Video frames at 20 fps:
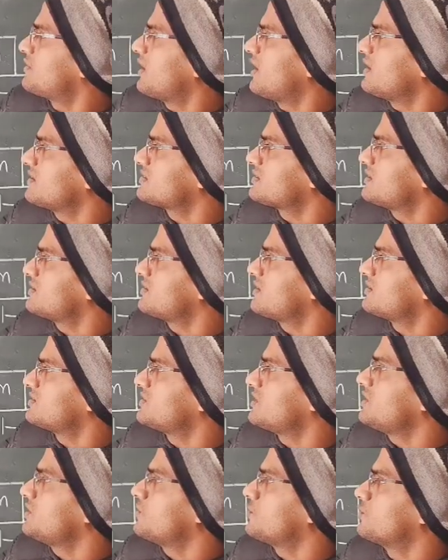if S is
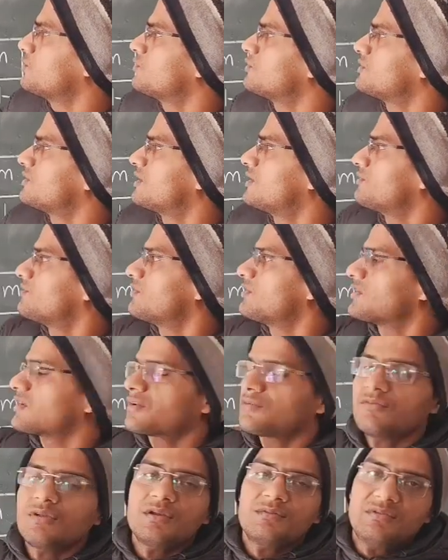a 0, then
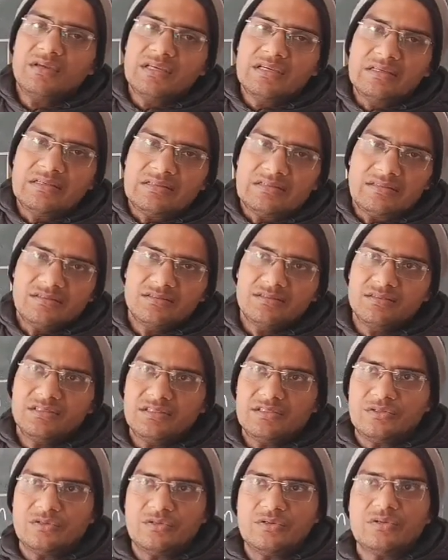work will be
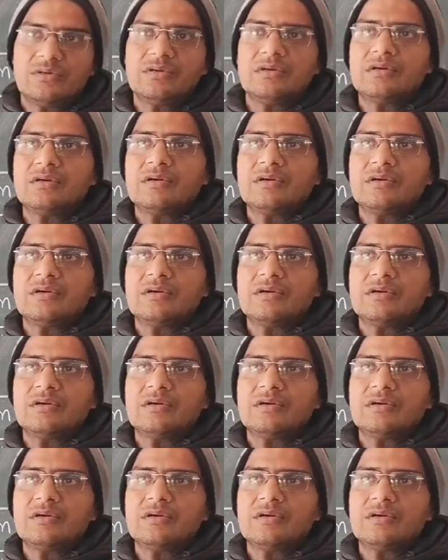0.